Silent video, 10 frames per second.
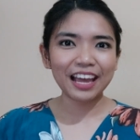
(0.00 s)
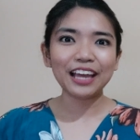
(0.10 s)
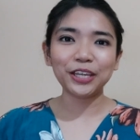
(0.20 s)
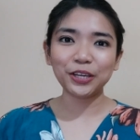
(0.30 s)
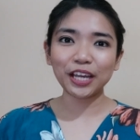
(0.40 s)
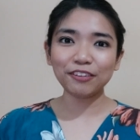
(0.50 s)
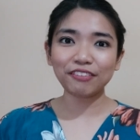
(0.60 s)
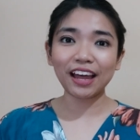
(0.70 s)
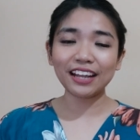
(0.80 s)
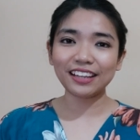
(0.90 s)
You can
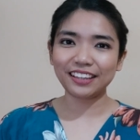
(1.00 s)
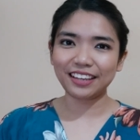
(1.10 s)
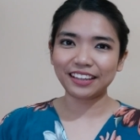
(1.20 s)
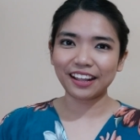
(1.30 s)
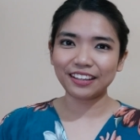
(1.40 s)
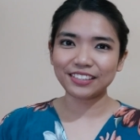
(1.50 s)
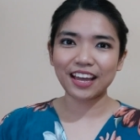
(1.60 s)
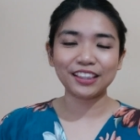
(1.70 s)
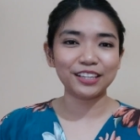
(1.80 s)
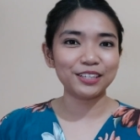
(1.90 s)
find the details
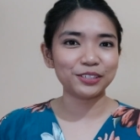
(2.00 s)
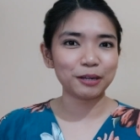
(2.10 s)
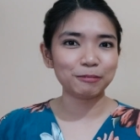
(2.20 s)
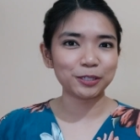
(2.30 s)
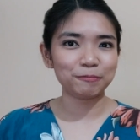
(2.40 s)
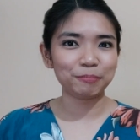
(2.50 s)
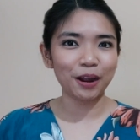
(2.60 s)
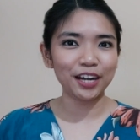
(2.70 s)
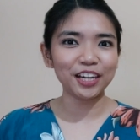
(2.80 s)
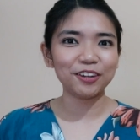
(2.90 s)
at the description
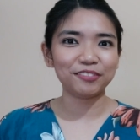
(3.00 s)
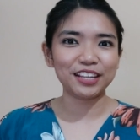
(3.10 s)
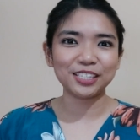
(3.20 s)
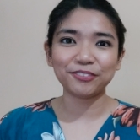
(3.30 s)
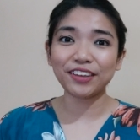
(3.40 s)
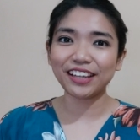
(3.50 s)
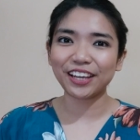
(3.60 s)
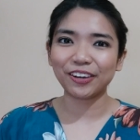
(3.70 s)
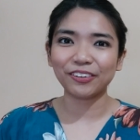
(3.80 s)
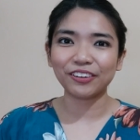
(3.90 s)
part of this
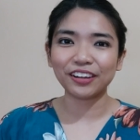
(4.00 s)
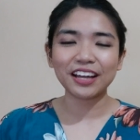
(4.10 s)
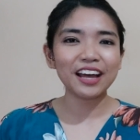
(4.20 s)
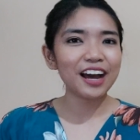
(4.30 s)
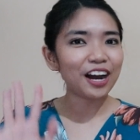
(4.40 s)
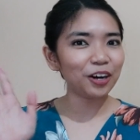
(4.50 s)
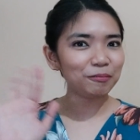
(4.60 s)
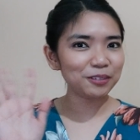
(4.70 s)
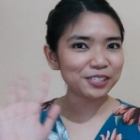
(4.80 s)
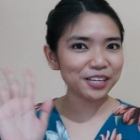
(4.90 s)
video.
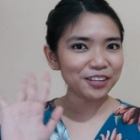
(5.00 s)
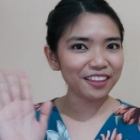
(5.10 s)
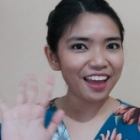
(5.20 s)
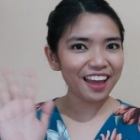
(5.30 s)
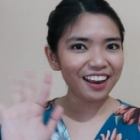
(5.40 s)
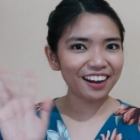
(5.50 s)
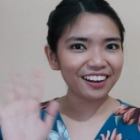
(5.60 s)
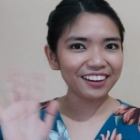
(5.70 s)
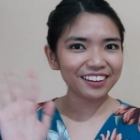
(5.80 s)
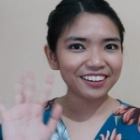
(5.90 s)
Hope to see you there!